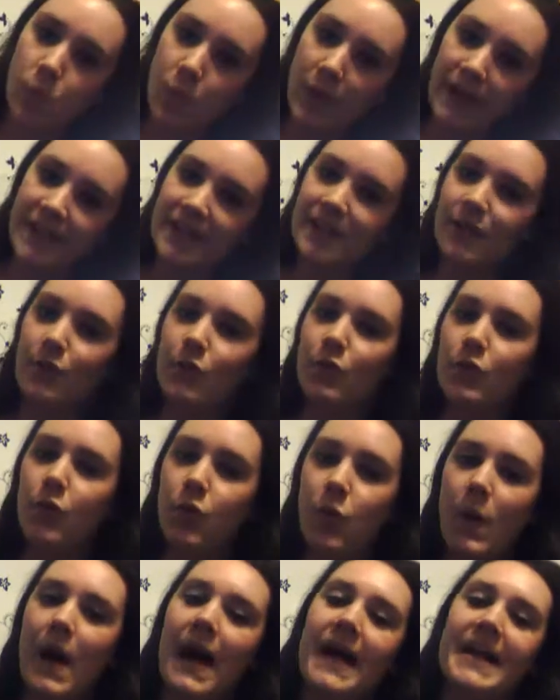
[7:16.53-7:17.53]
you know,
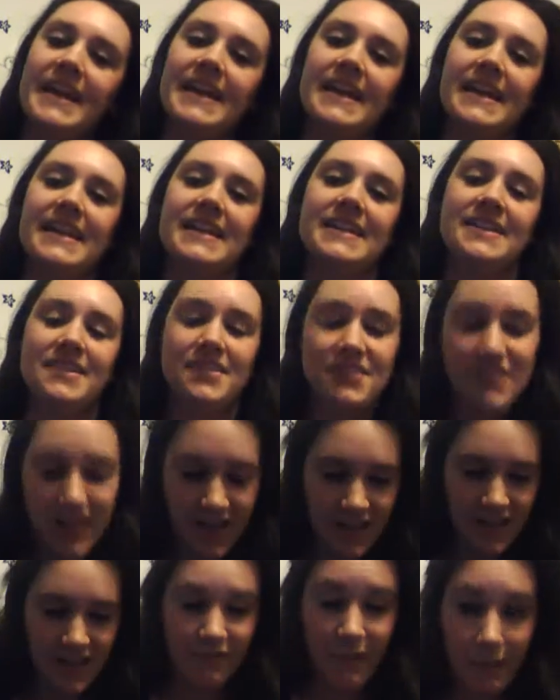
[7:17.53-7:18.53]
quiet and he's
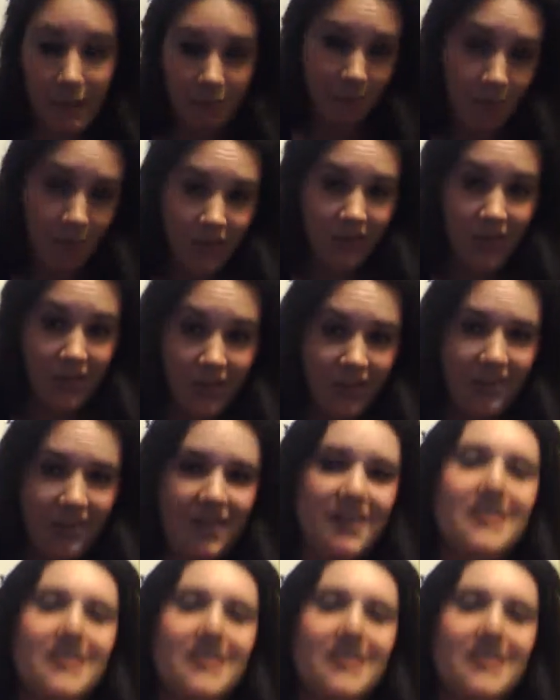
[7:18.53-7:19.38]
kind of like,